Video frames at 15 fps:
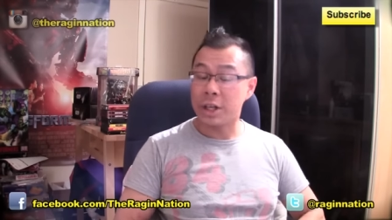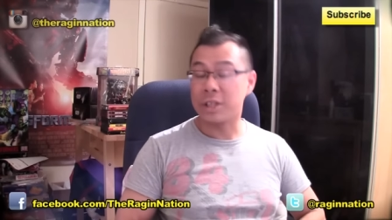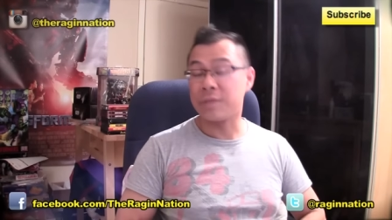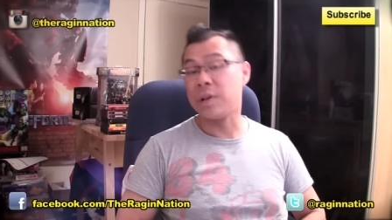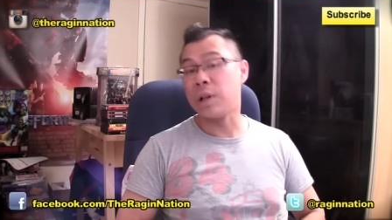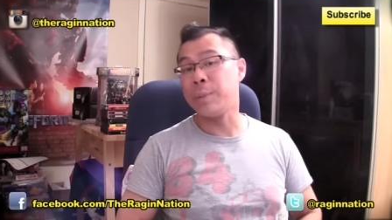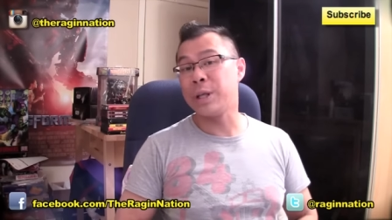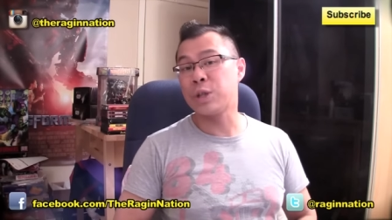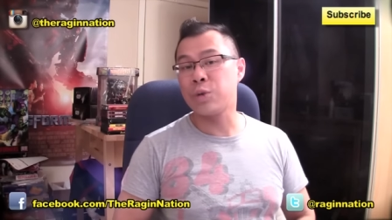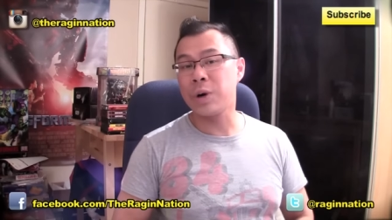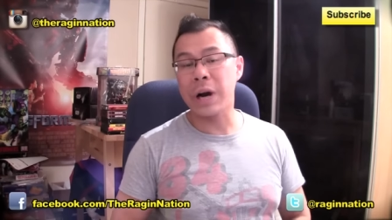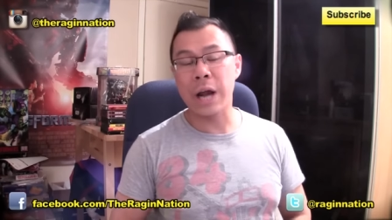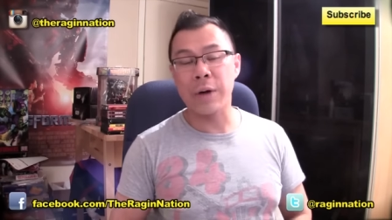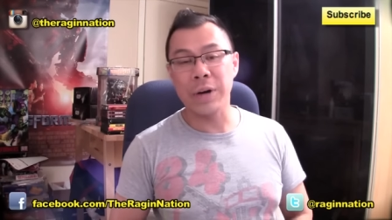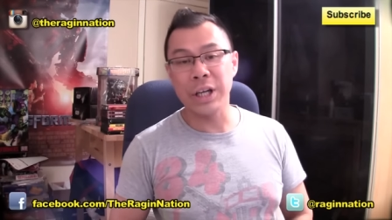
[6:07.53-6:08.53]
Also follow me on
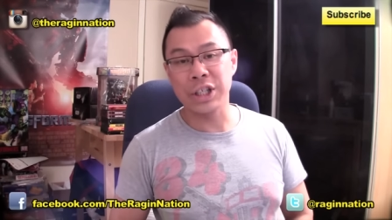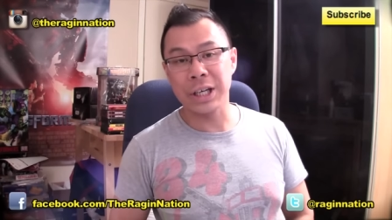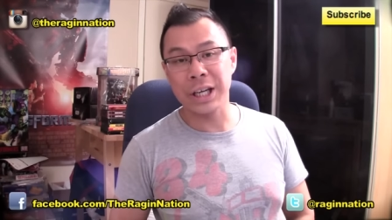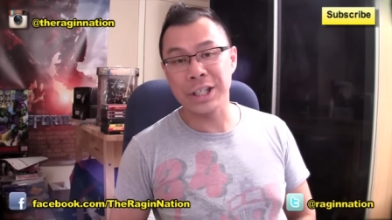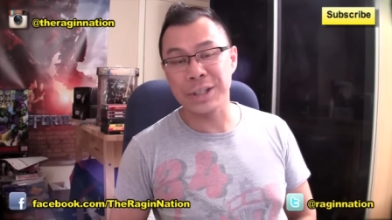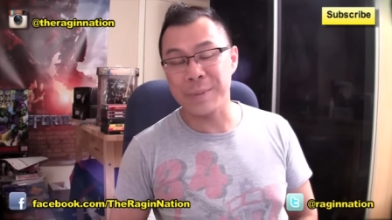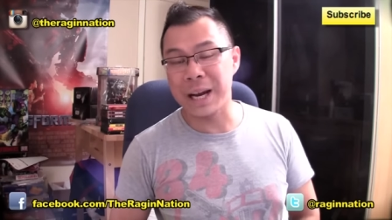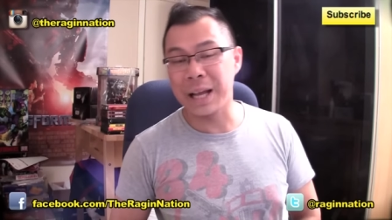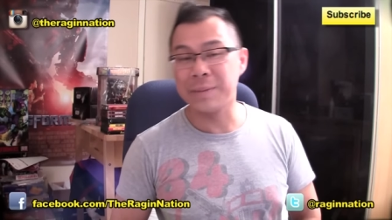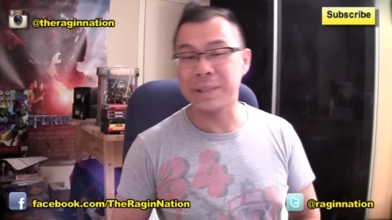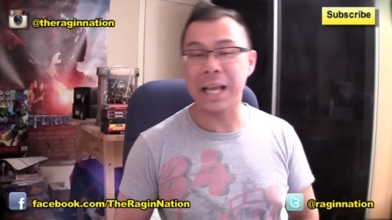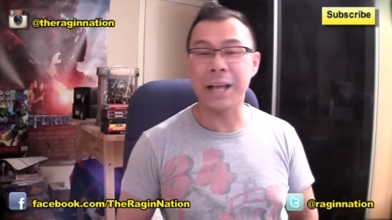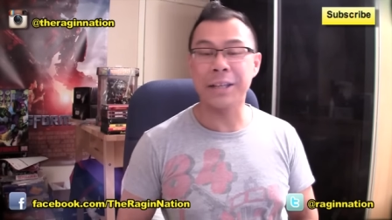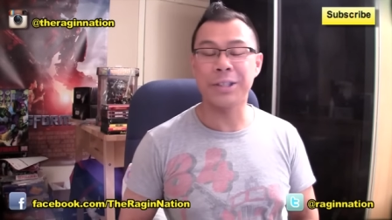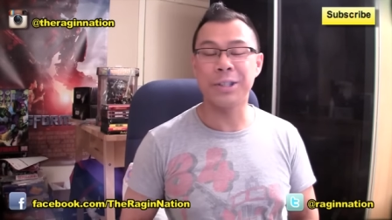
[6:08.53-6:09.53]
Twitter, at Ragin Nation. My name is
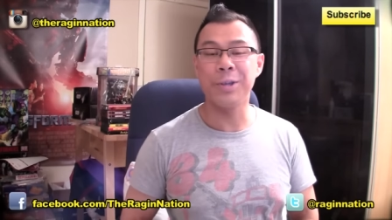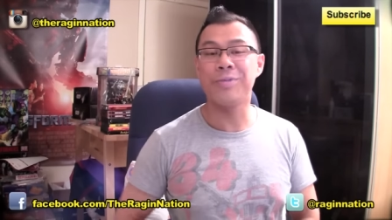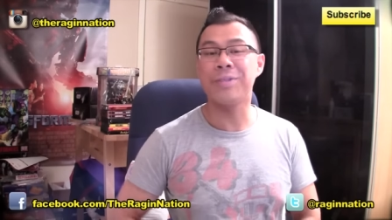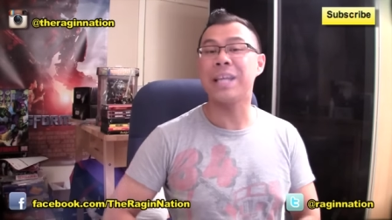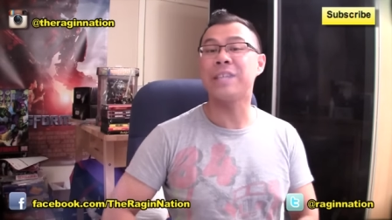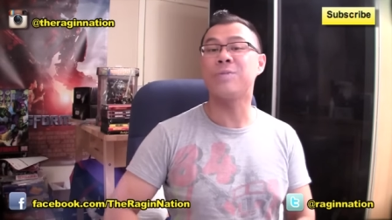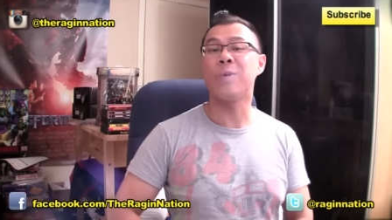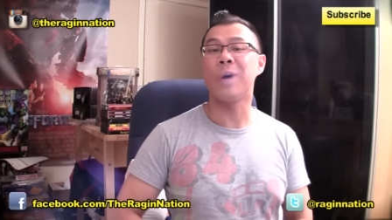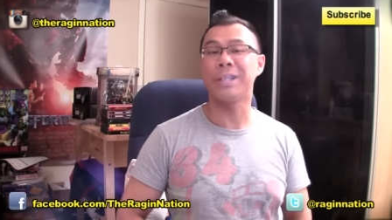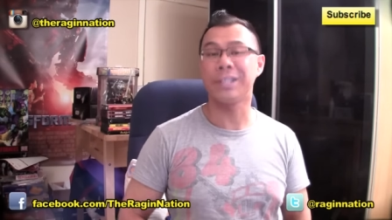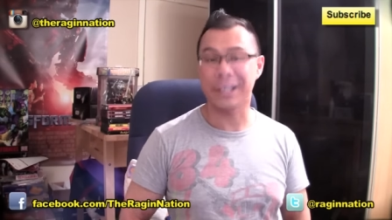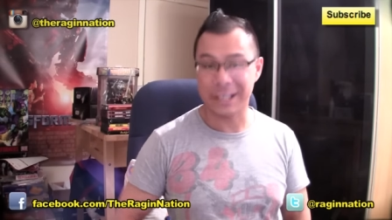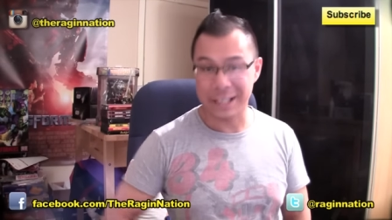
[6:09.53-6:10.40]
Alex Yu. Thanks for watching.